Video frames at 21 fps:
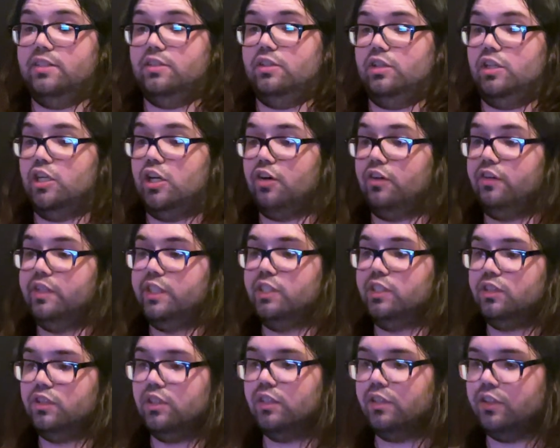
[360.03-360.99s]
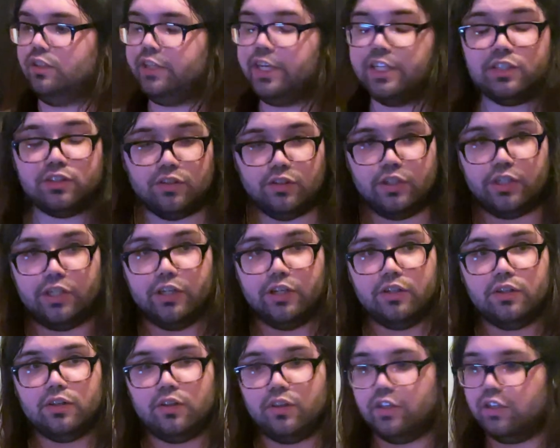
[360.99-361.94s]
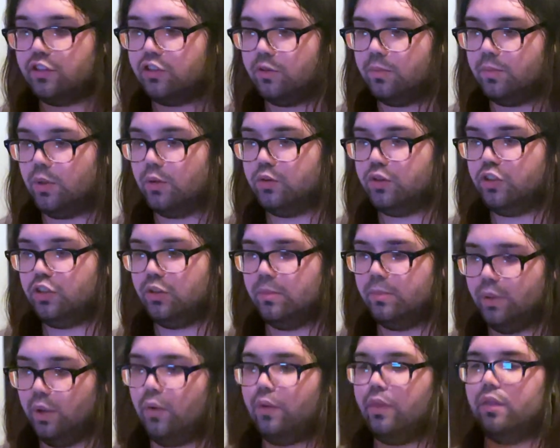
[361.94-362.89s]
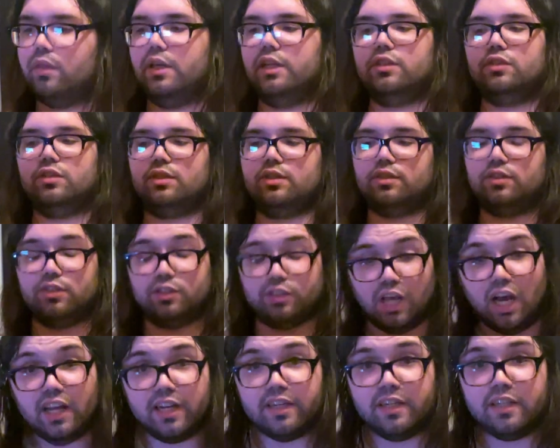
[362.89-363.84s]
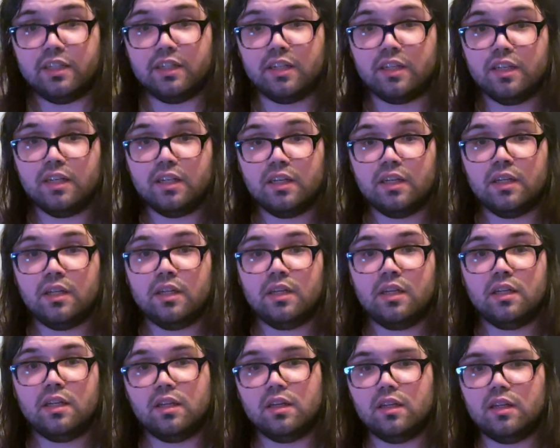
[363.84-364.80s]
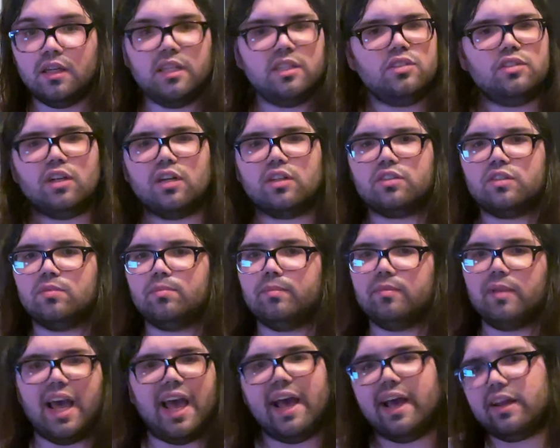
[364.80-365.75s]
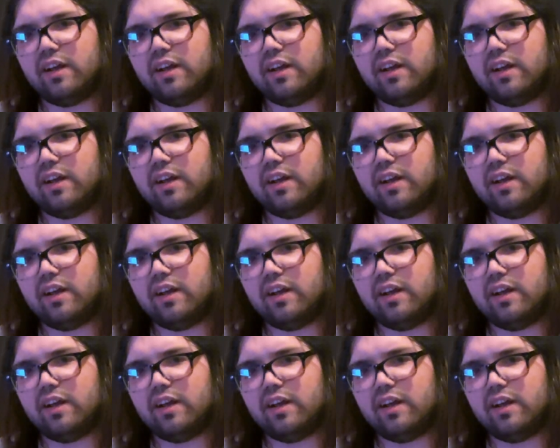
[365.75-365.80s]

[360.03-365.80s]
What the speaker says: the courage to kiss the girl that's supposed to birth his son. That doesn't add